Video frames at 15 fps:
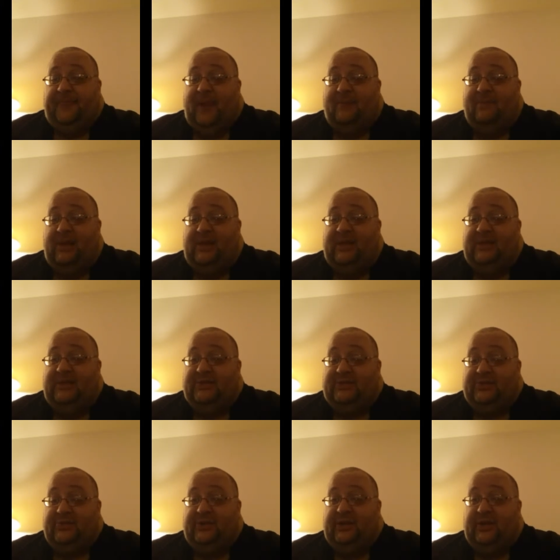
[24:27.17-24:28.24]
I mean, he's
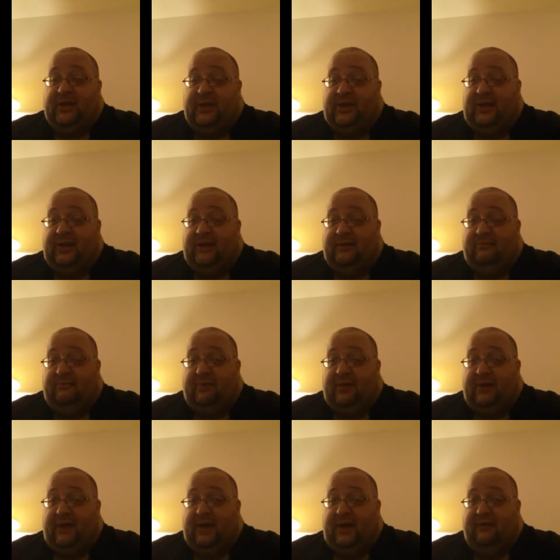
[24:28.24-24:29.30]
doing a
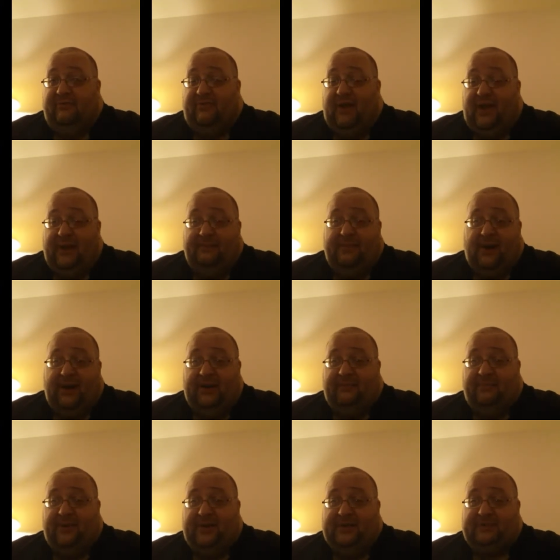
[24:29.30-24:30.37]
a flying body
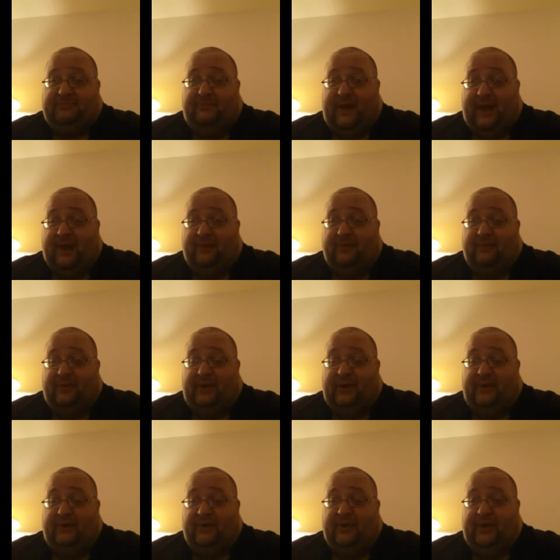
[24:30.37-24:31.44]
press back
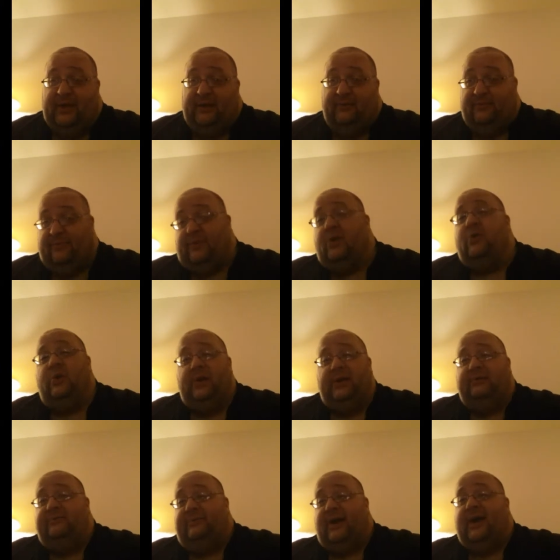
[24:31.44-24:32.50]
and doing a
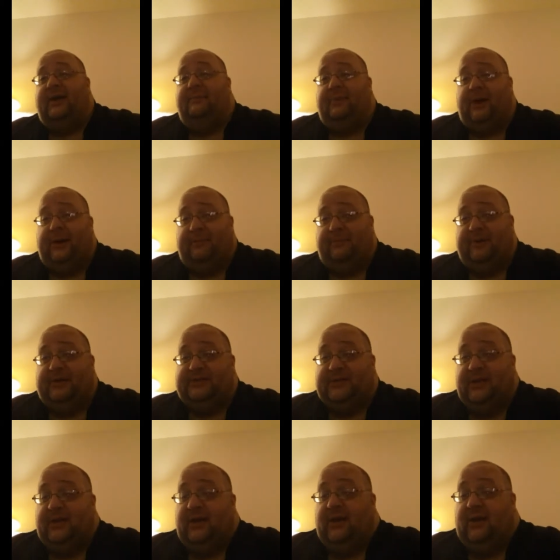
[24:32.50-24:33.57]
rolling flying body
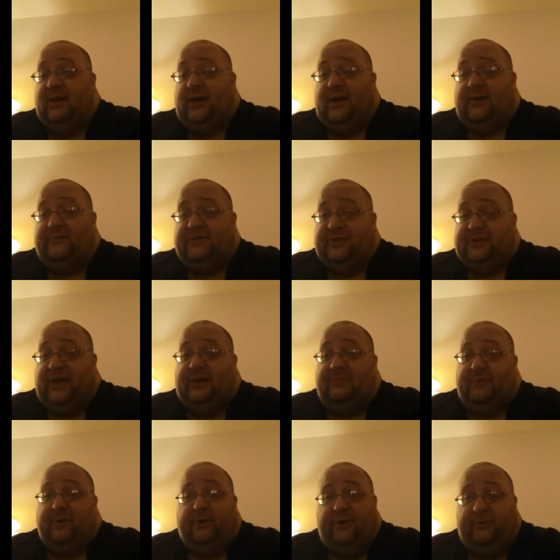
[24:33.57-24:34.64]
press off the
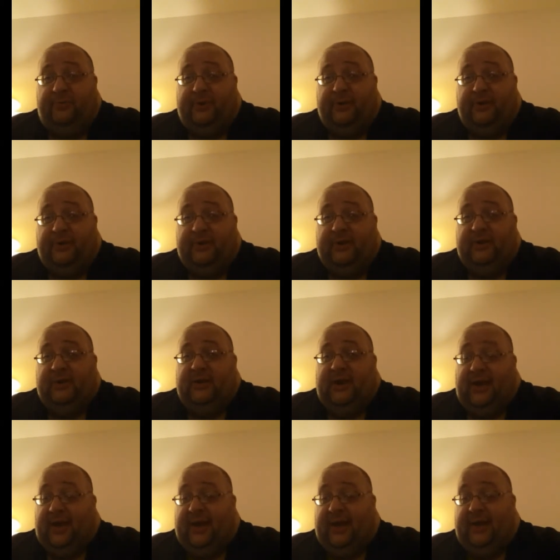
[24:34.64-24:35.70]
top rope,
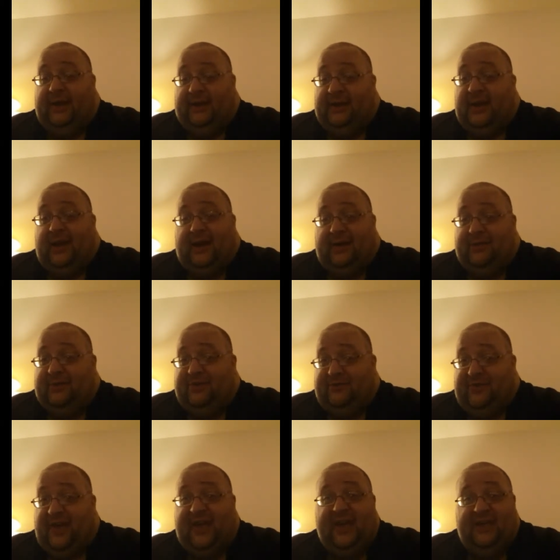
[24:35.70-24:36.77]
and uh, the
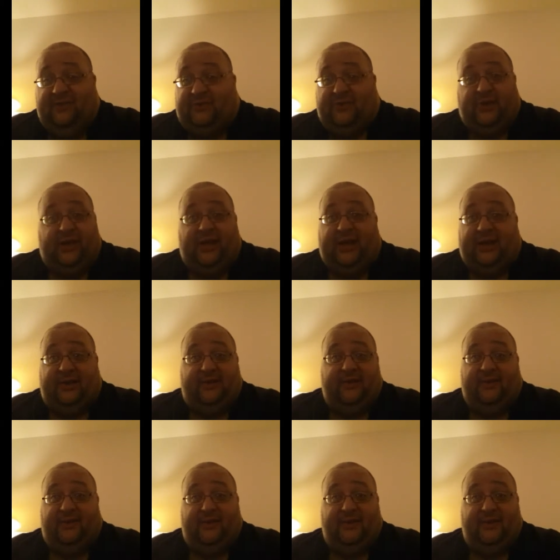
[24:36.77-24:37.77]
fans are like,